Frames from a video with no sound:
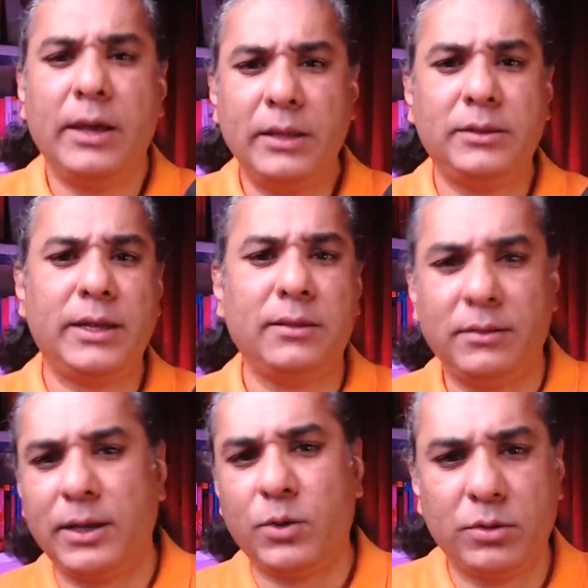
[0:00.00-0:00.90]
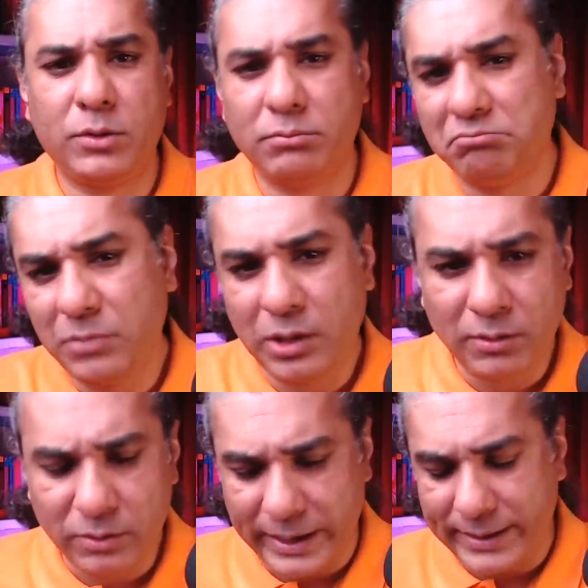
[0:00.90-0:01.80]
And then they could you
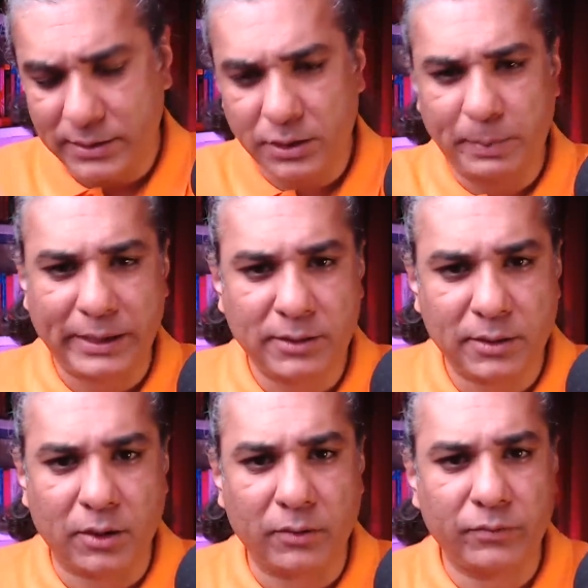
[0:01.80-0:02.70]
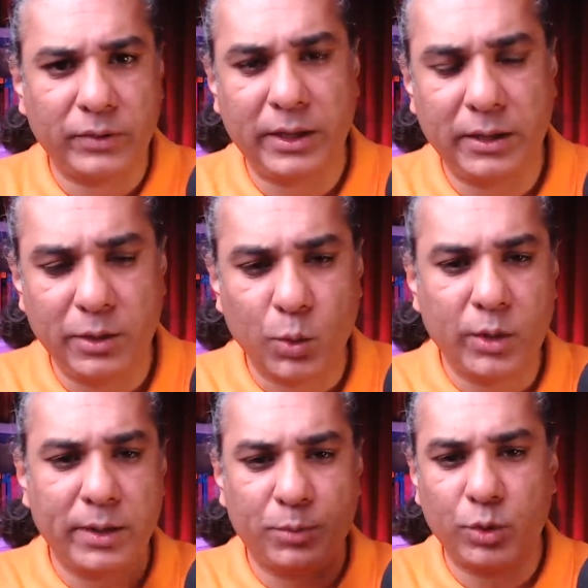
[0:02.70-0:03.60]
know raise the specter of the
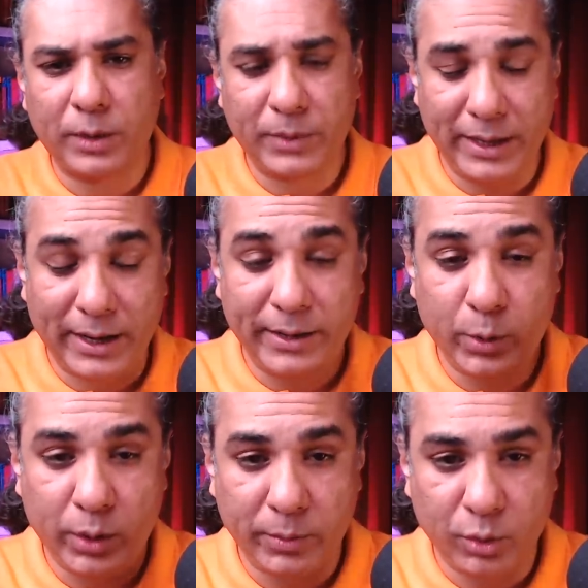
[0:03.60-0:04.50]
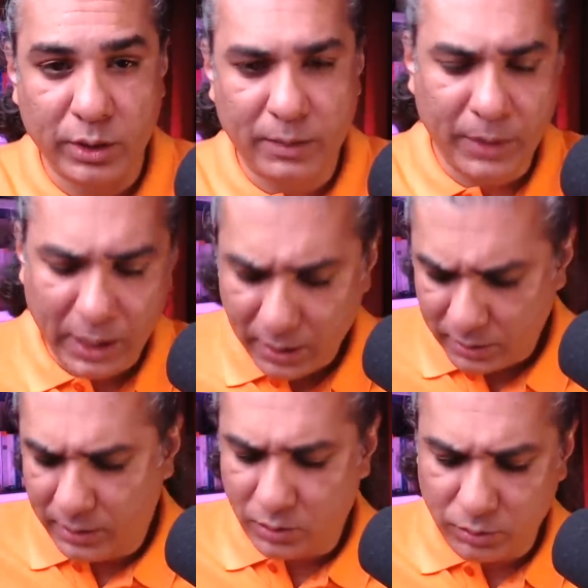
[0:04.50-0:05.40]
nuclear program the iran nuclear program
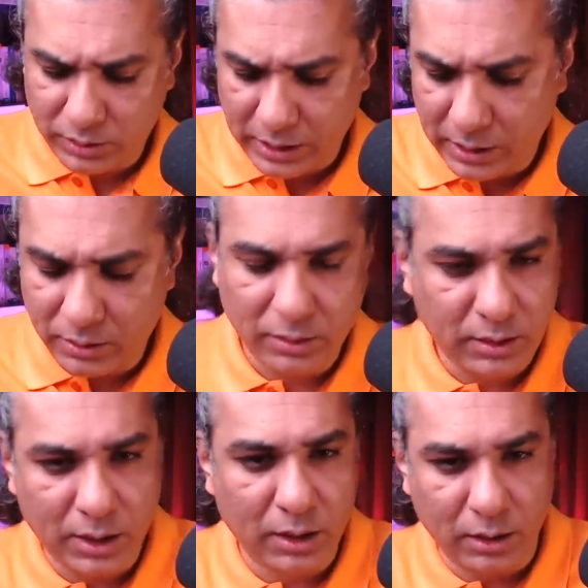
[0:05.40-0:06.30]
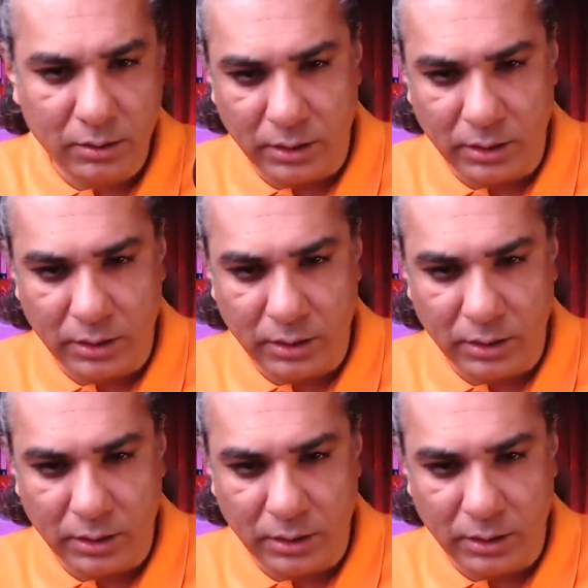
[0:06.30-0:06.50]
they could say that the, the, uh,